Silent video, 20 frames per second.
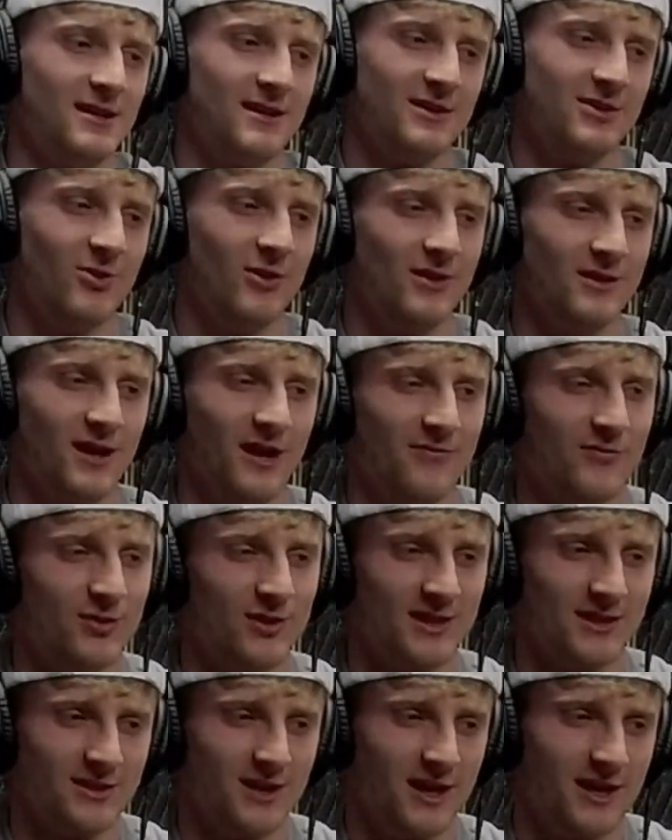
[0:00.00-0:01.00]
I feel
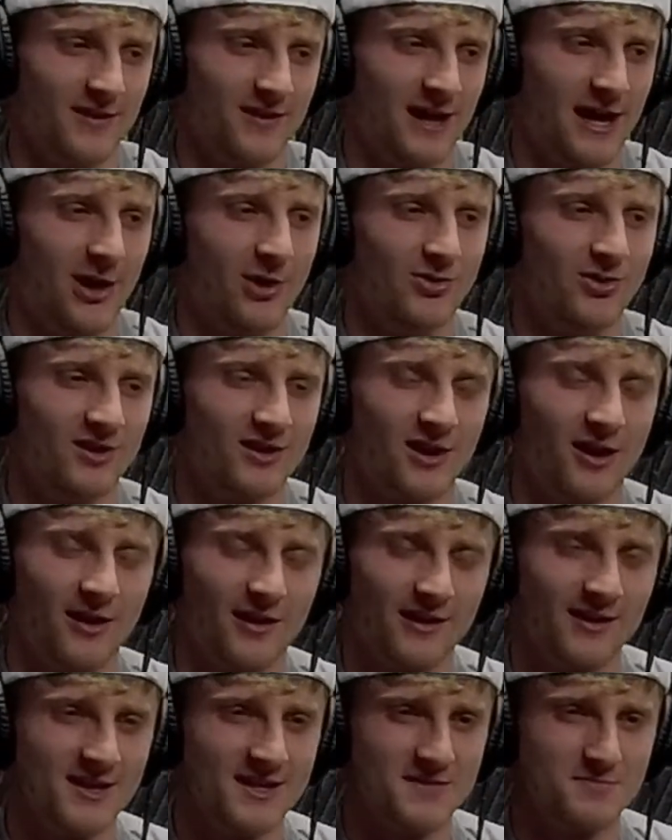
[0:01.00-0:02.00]
like a lot of the outlook
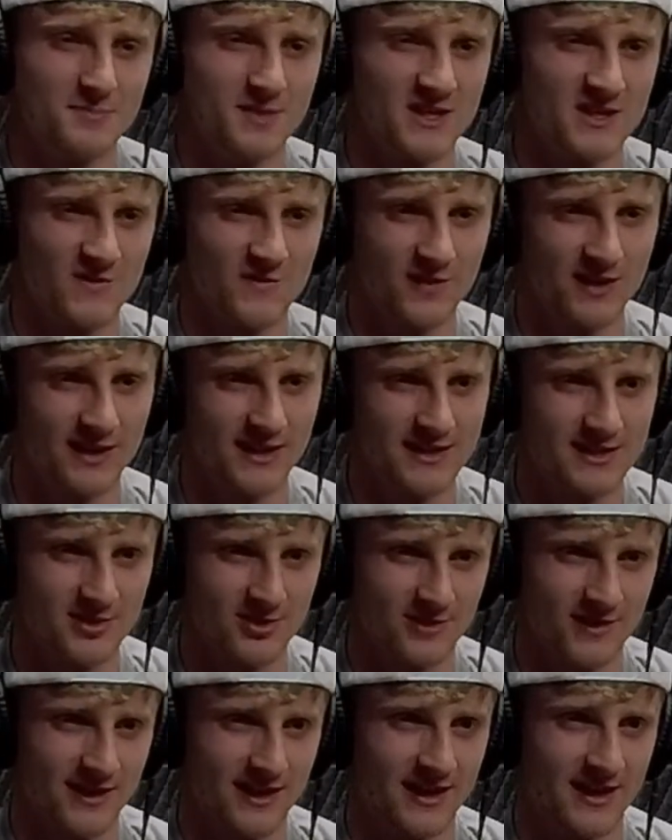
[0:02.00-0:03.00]
on it is misfits
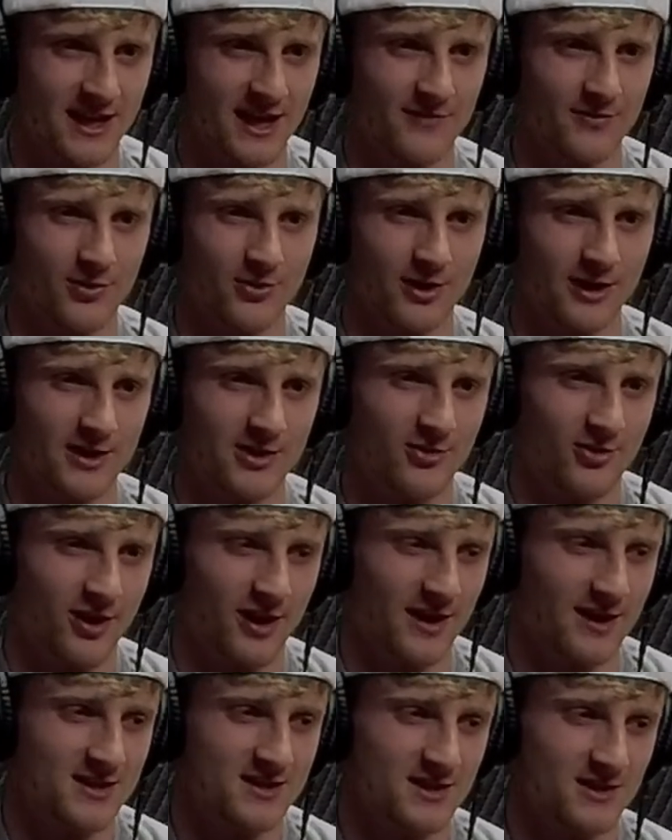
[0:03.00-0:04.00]
or they didn't have the right
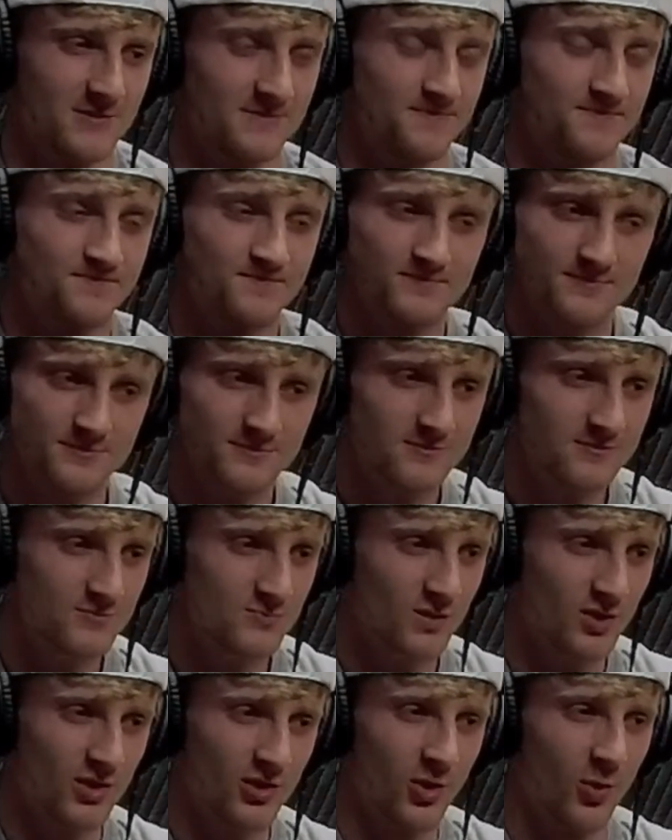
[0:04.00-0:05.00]
grades. And,
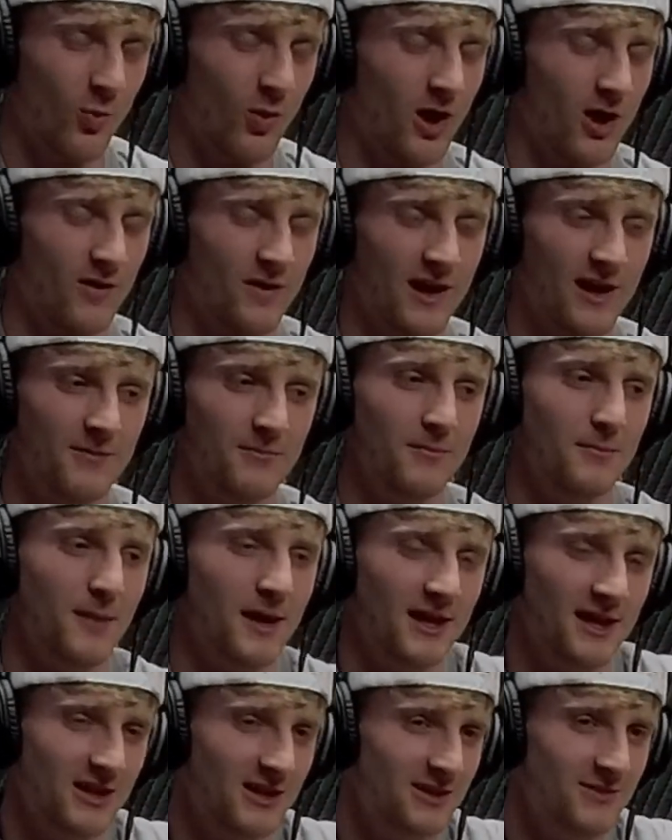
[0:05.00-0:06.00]
while that
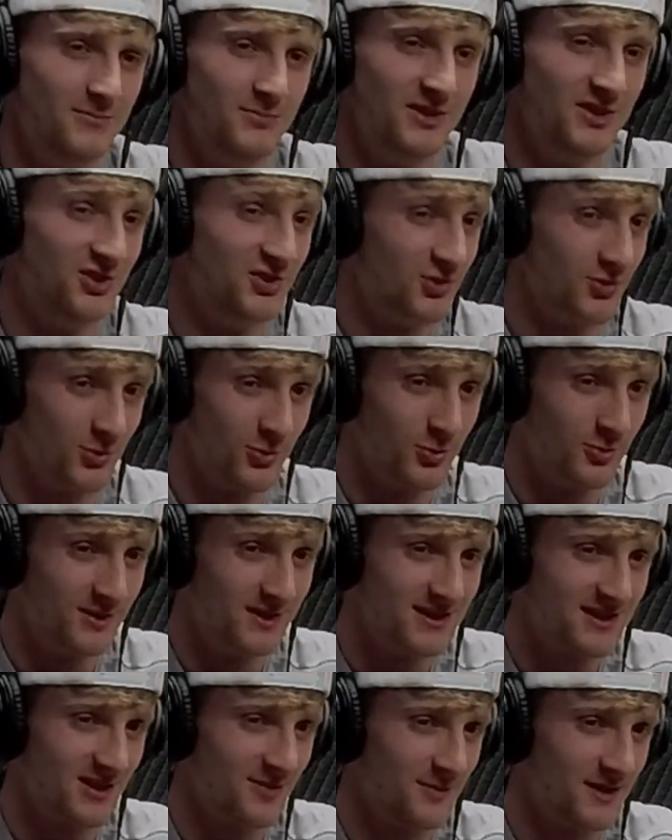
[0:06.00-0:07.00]
may be true in
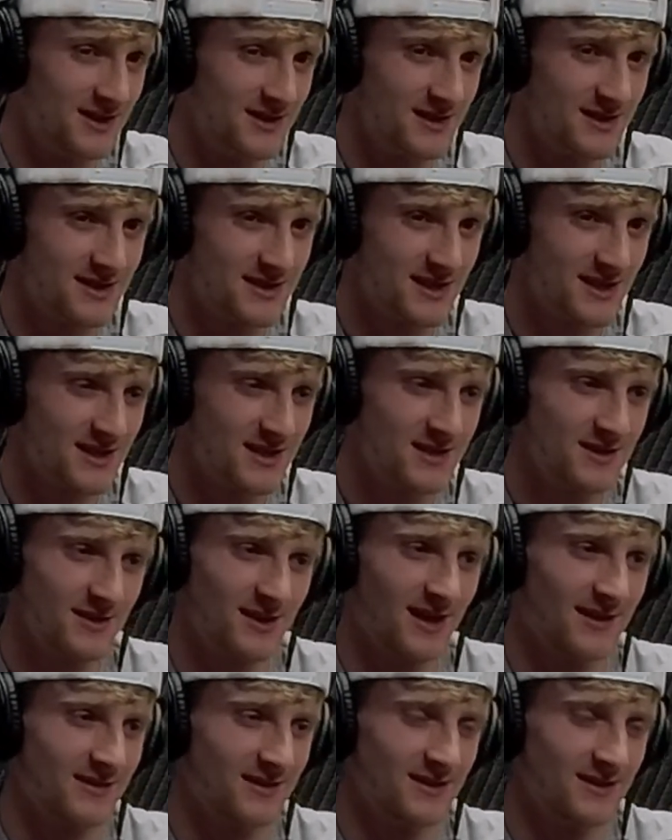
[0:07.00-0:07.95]
some instances, I